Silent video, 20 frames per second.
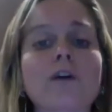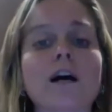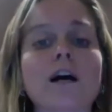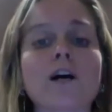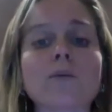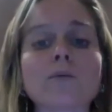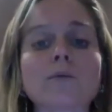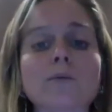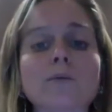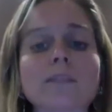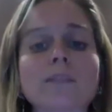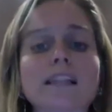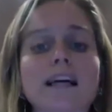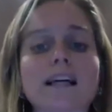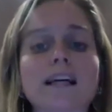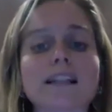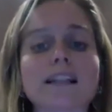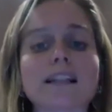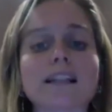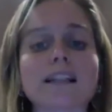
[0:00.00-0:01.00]
album
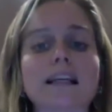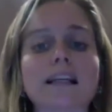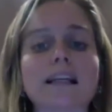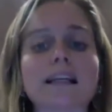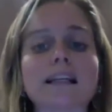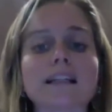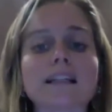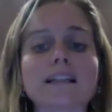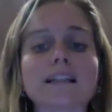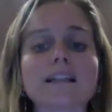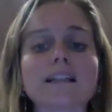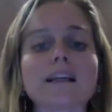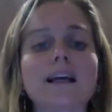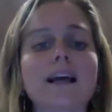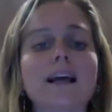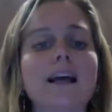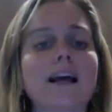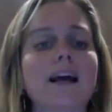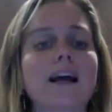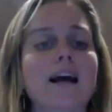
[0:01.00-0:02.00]
stack technique.
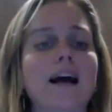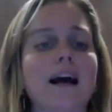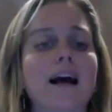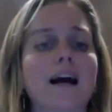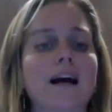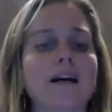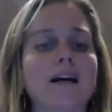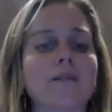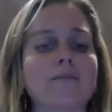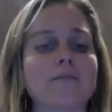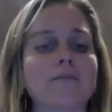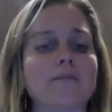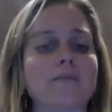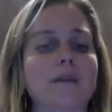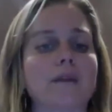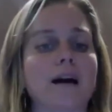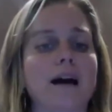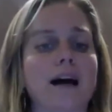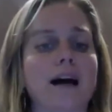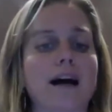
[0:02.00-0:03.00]

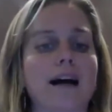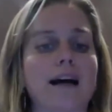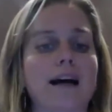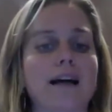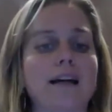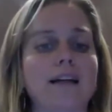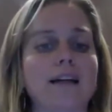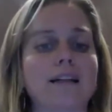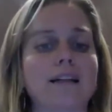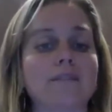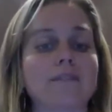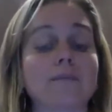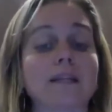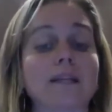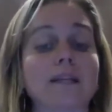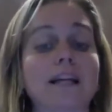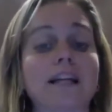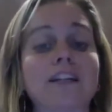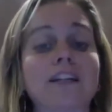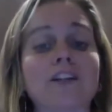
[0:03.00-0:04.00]
I'm
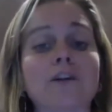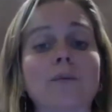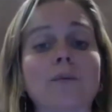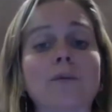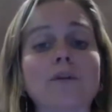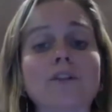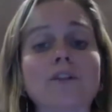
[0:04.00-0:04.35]
getting a lot of